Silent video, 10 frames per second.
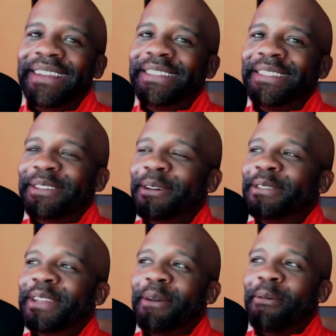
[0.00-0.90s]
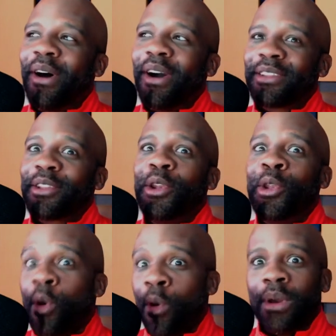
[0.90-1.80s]
Since OJ walked,
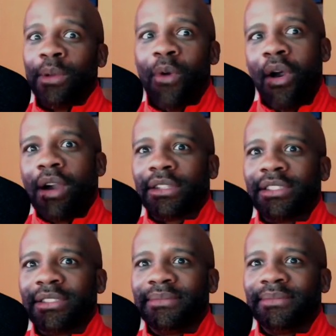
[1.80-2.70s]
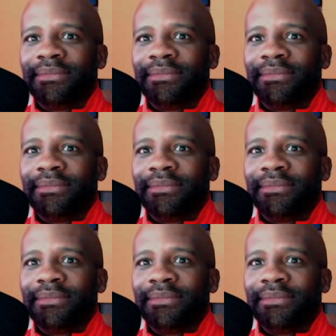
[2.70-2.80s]
no one walks.